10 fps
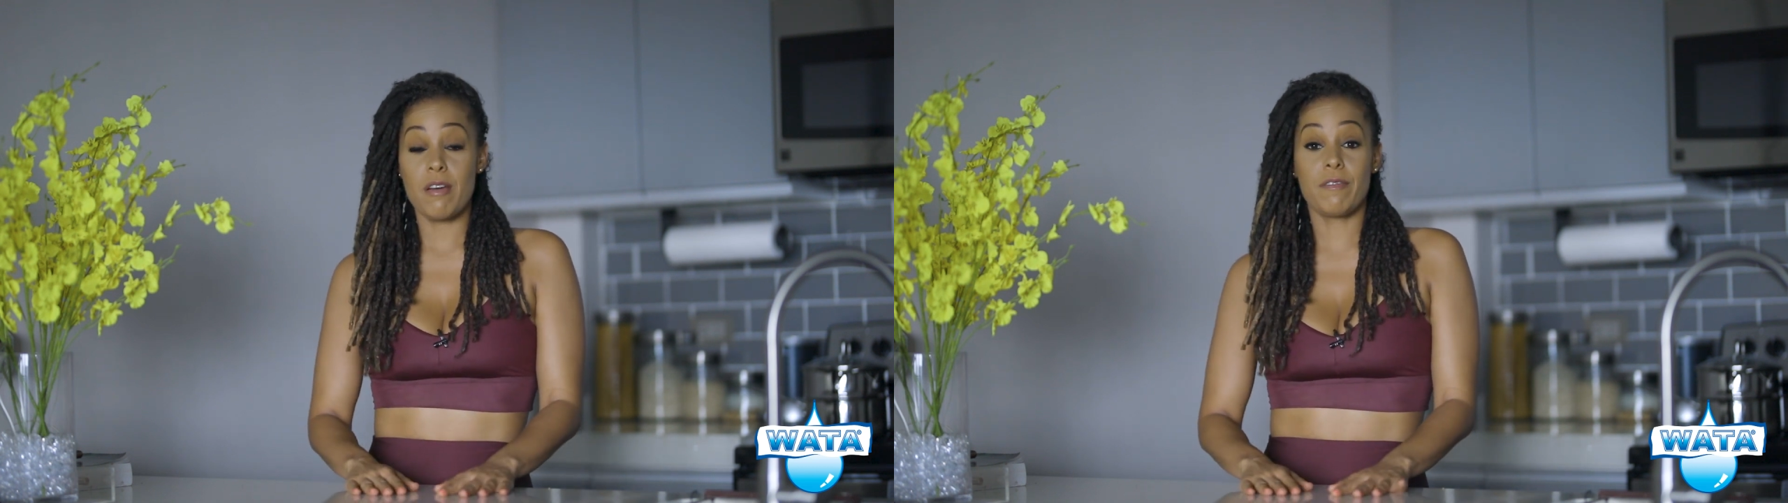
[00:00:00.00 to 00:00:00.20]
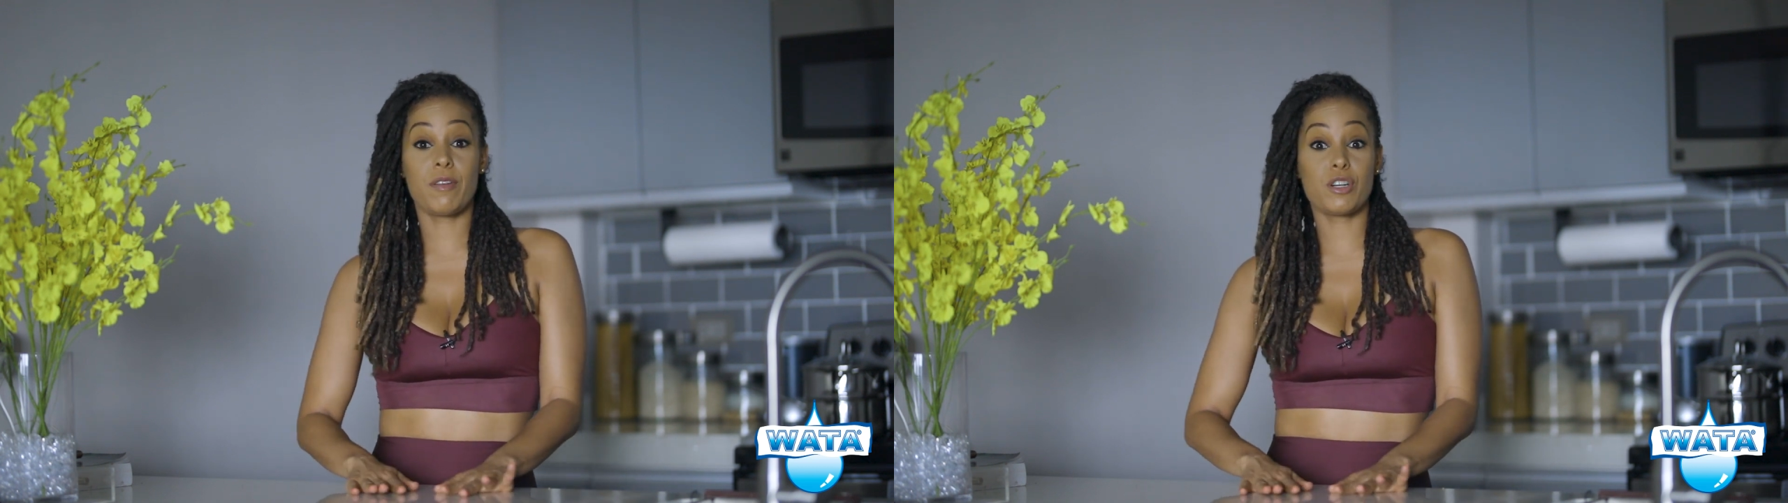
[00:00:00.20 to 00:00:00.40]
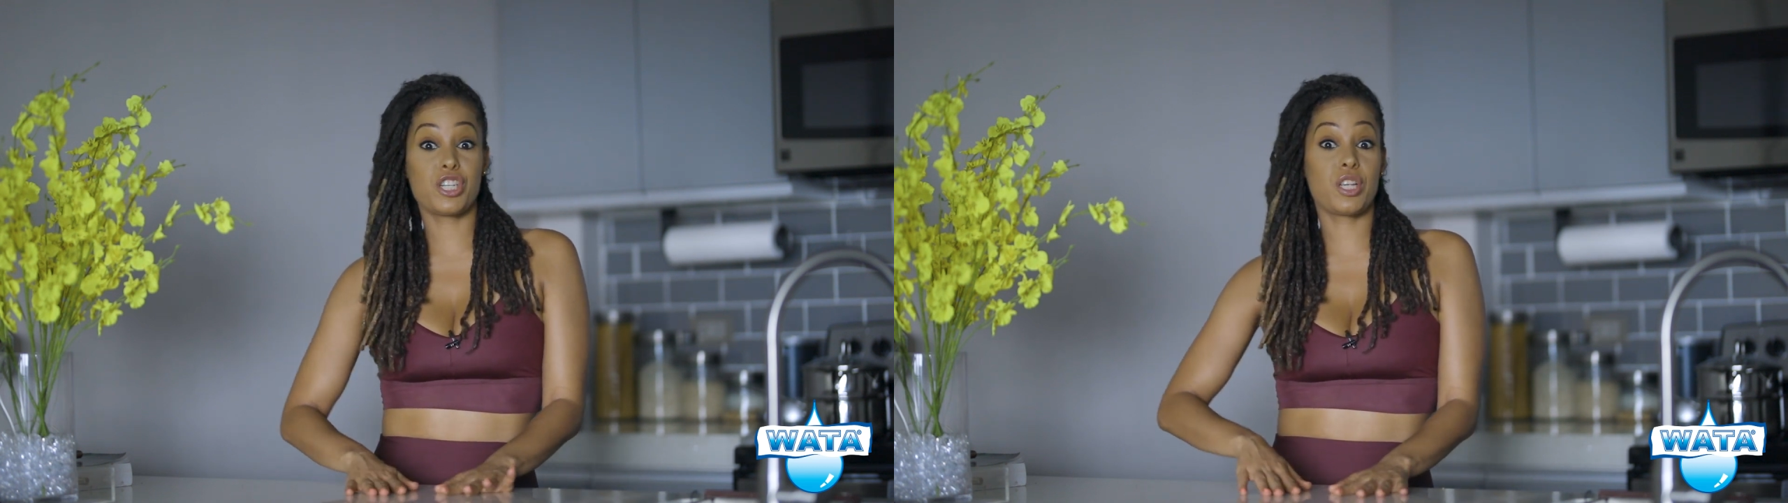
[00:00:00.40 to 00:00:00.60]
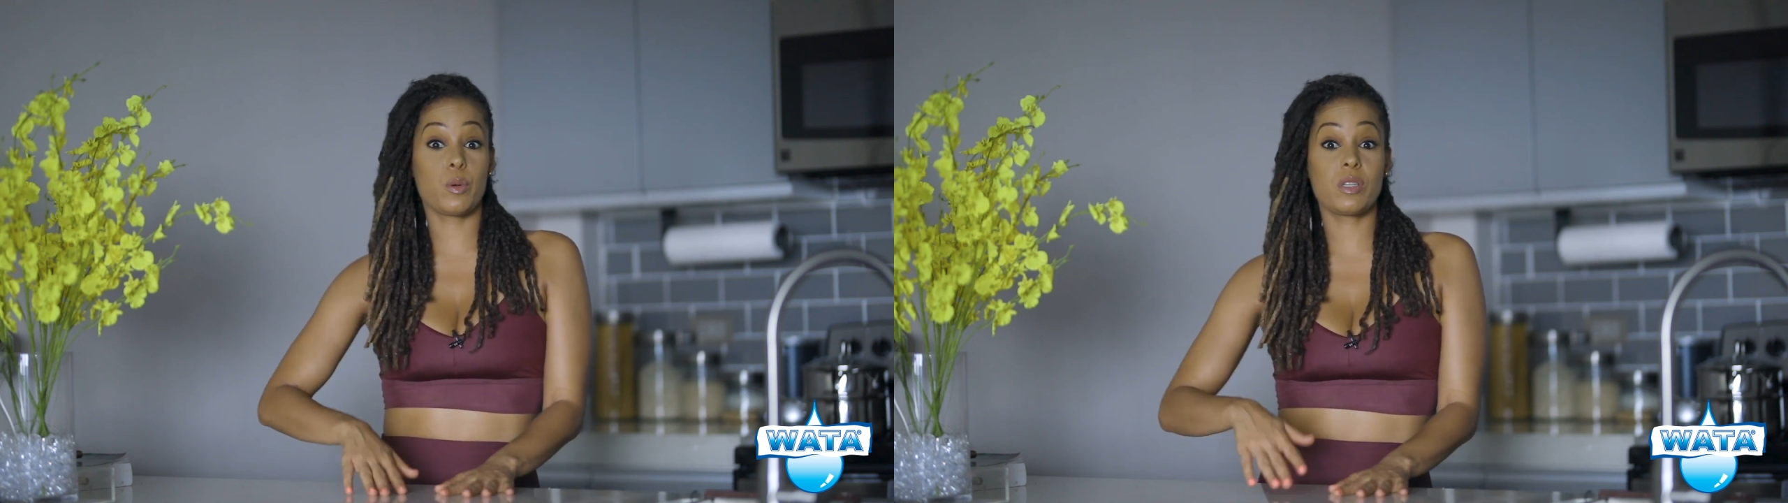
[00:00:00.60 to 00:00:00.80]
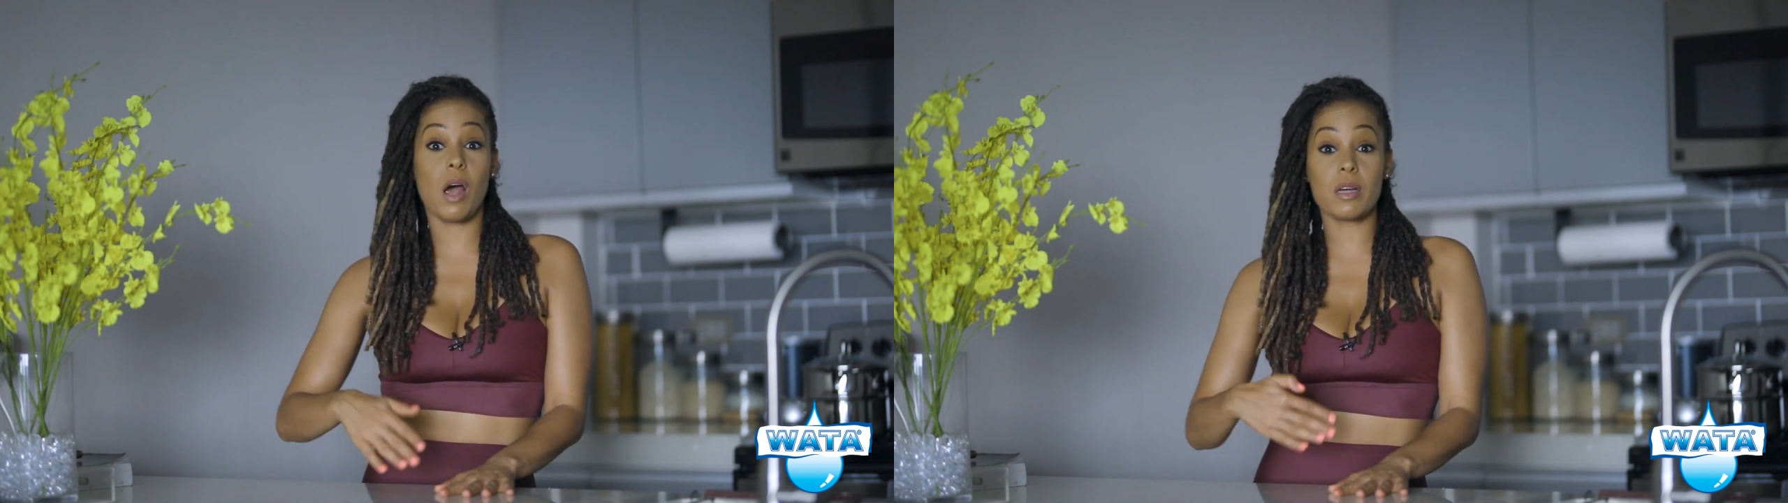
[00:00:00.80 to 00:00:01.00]
flushes
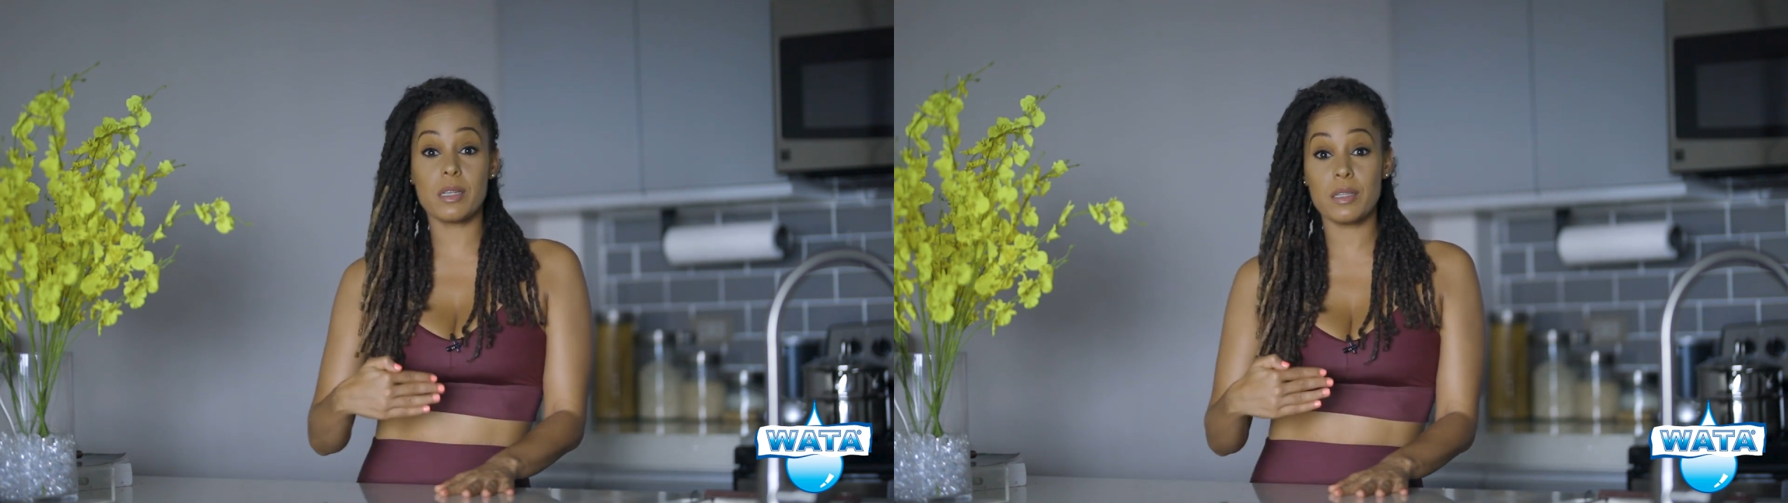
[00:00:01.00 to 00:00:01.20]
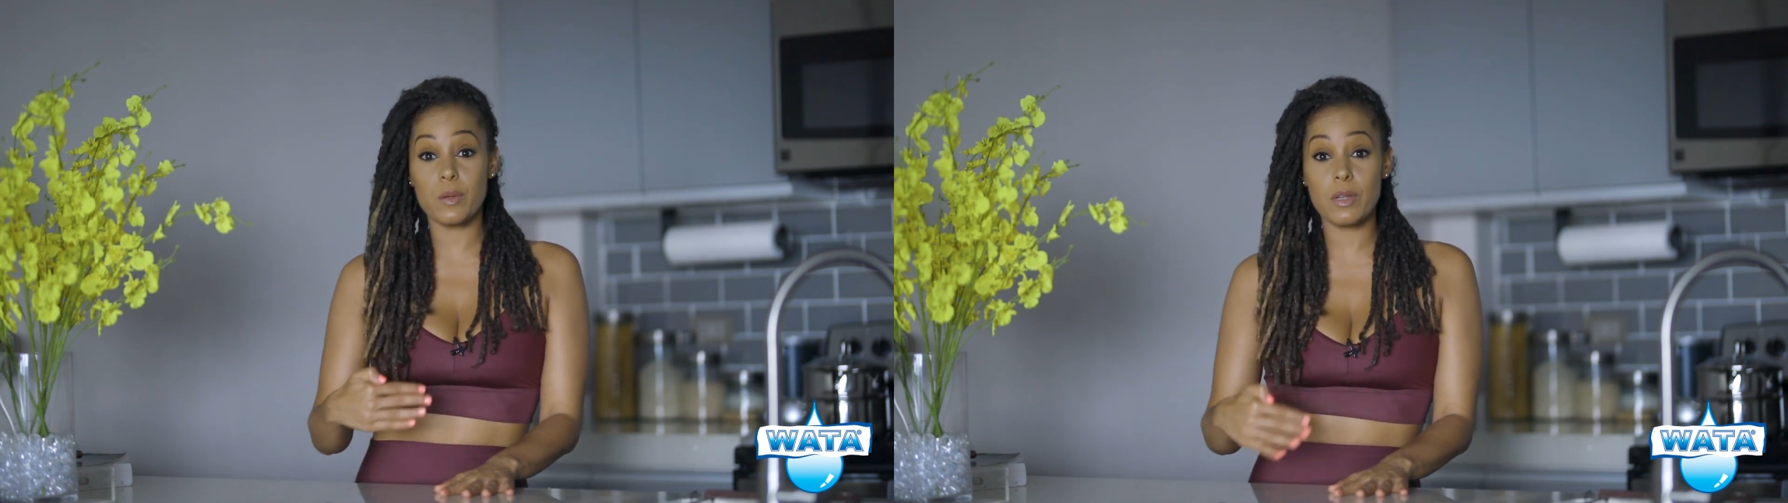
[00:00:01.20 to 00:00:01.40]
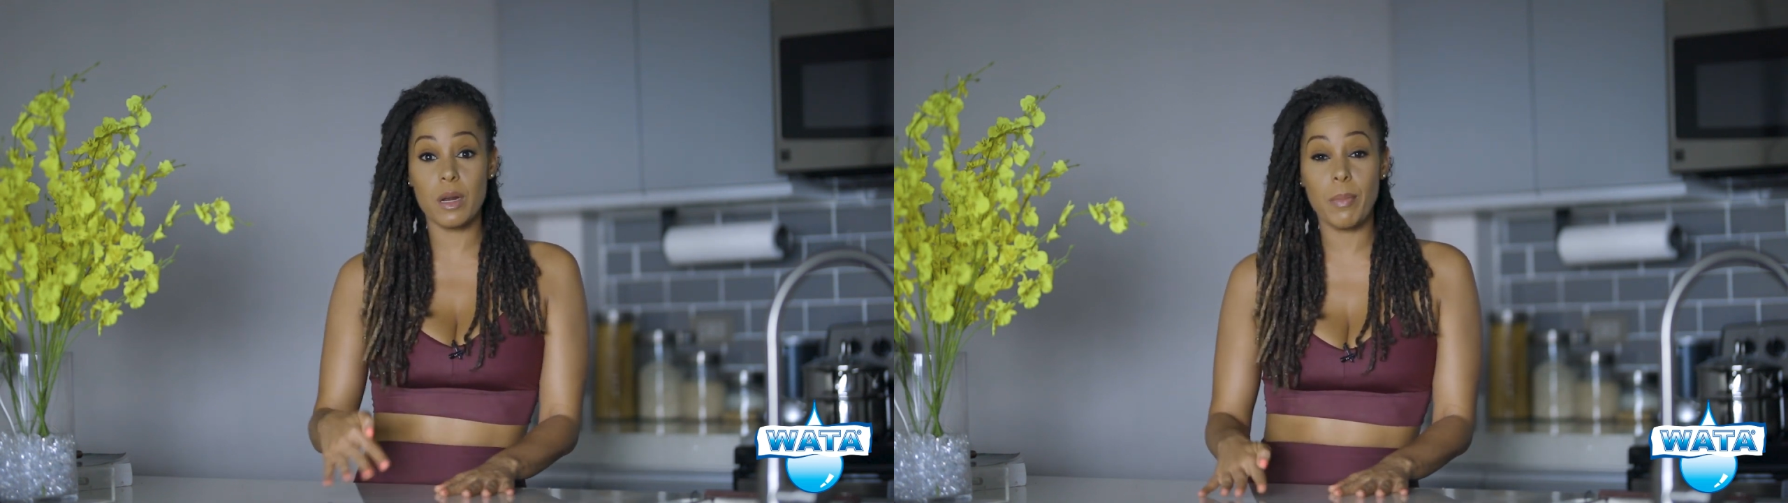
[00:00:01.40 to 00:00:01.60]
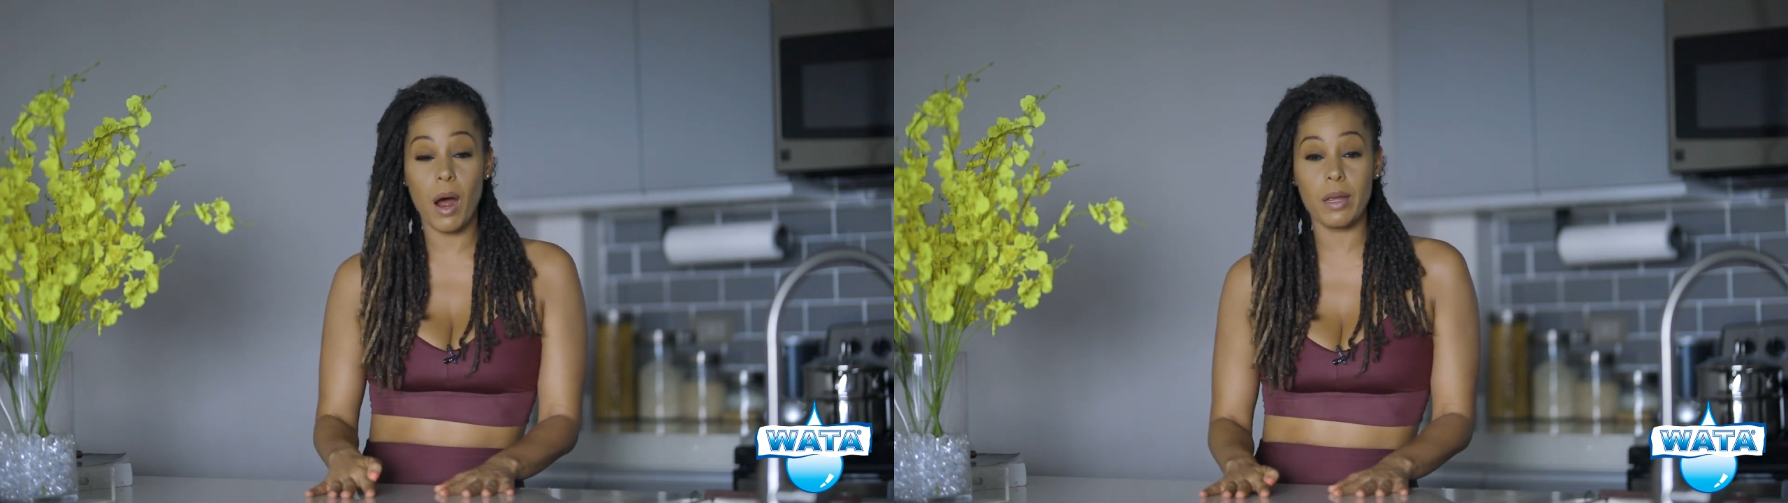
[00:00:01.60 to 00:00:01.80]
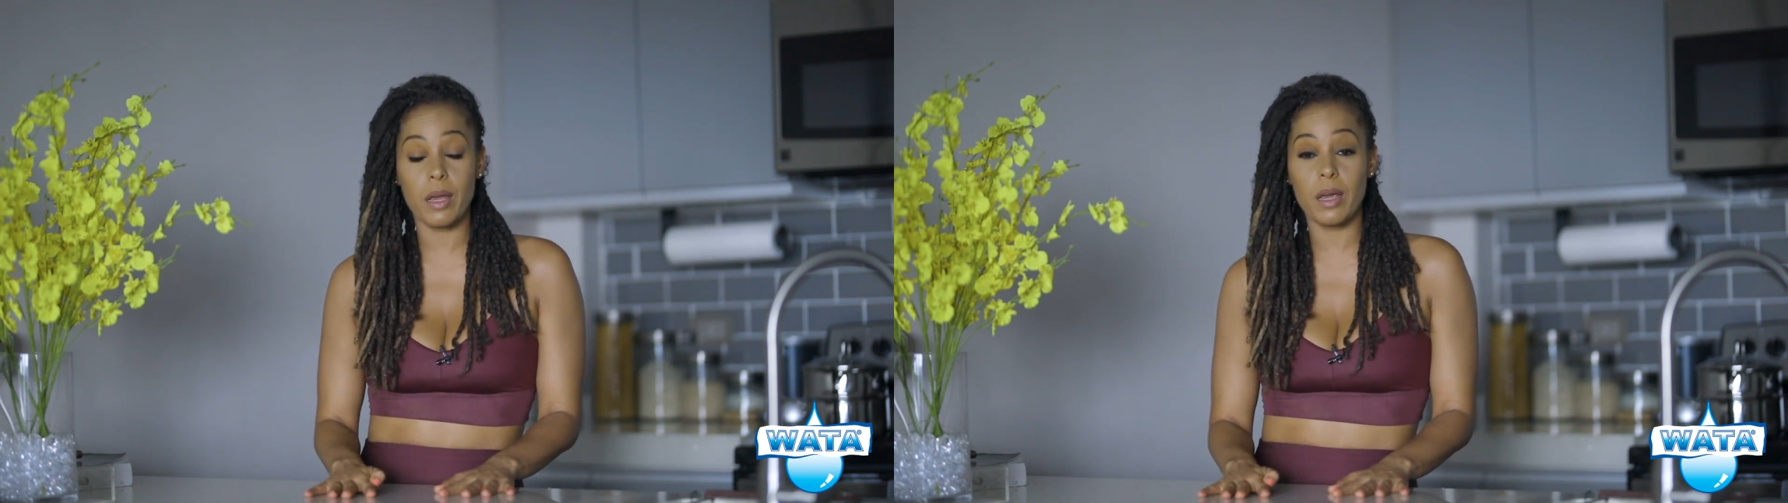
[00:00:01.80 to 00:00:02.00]
out toxins out of the
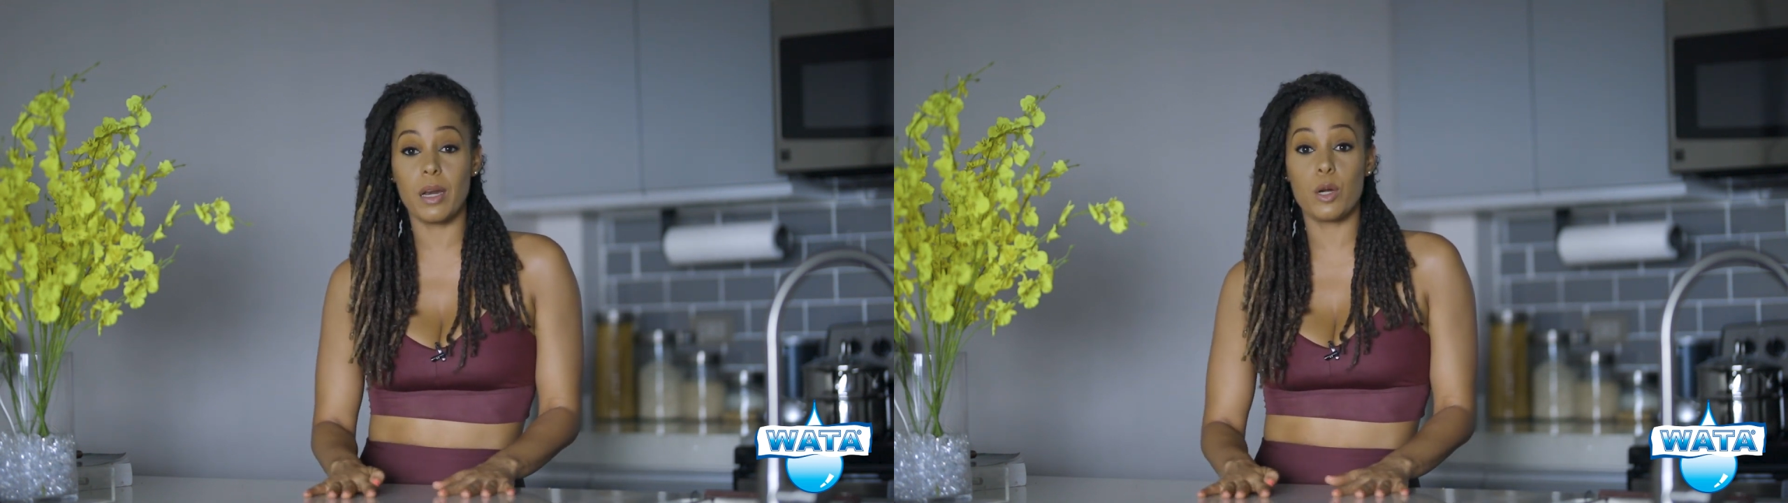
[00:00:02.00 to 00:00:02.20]
body,